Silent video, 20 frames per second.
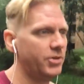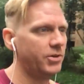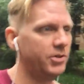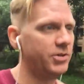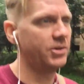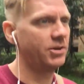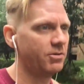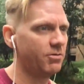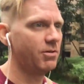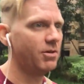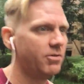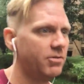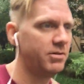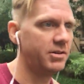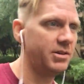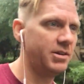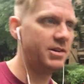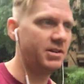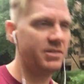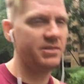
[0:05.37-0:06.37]
gonna go out
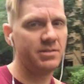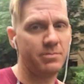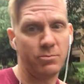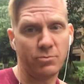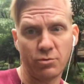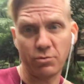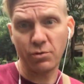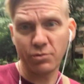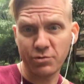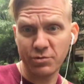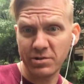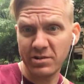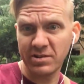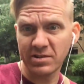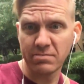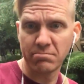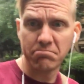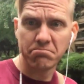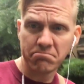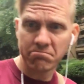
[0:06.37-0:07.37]
and get some
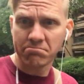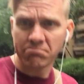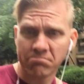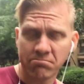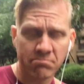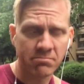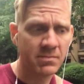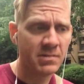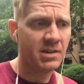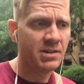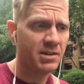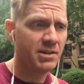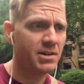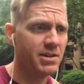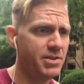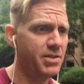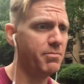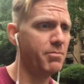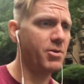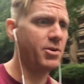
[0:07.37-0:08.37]
groceries
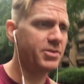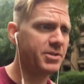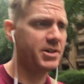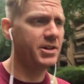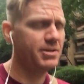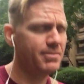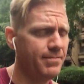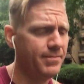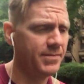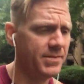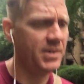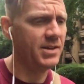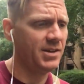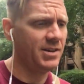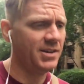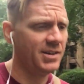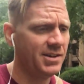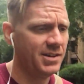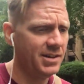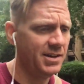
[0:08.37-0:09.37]
at the market
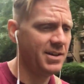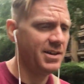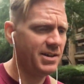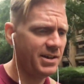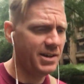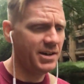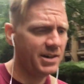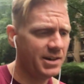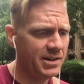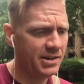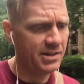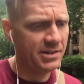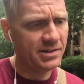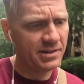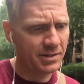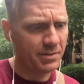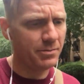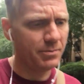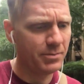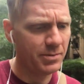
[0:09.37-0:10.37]
and I'm
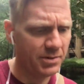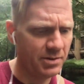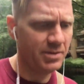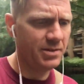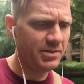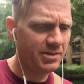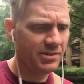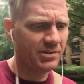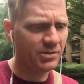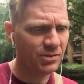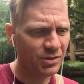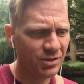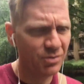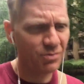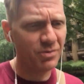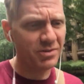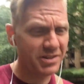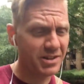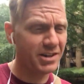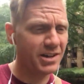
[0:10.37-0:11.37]
um, toying
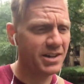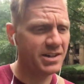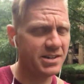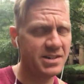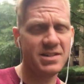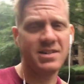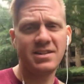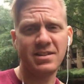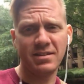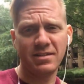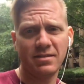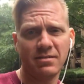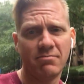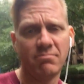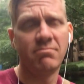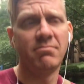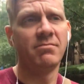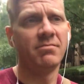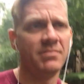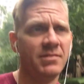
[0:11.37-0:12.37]
with the idea
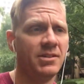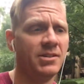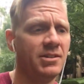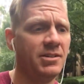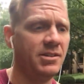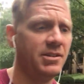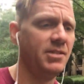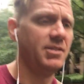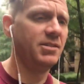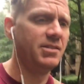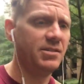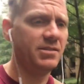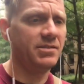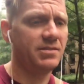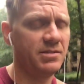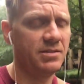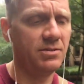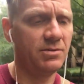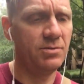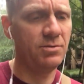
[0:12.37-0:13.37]

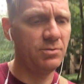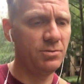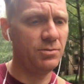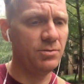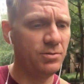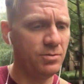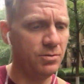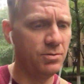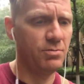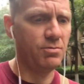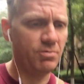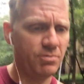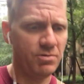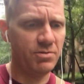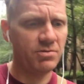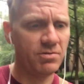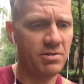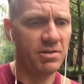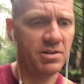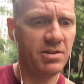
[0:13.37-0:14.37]
to
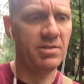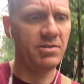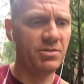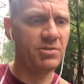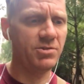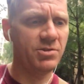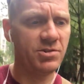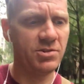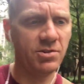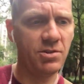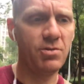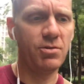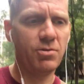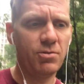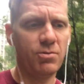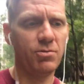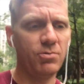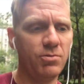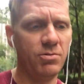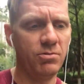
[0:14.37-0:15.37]
try to
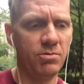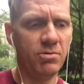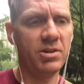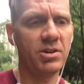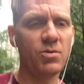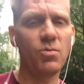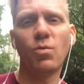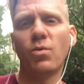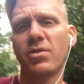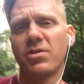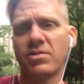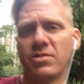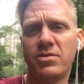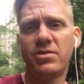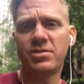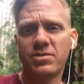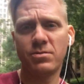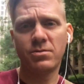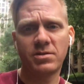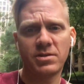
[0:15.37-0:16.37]
show like one or
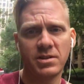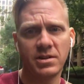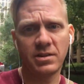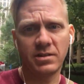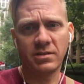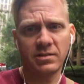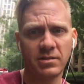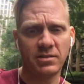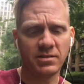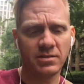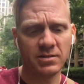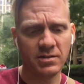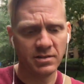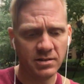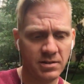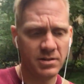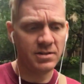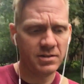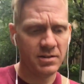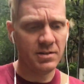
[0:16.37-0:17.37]
two things
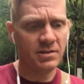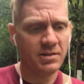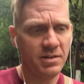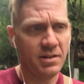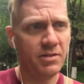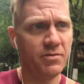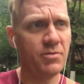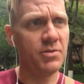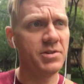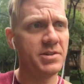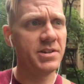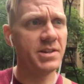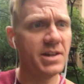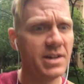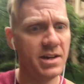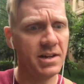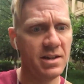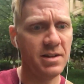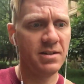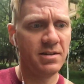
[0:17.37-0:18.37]
every
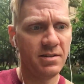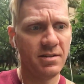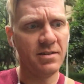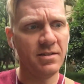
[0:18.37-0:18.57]
day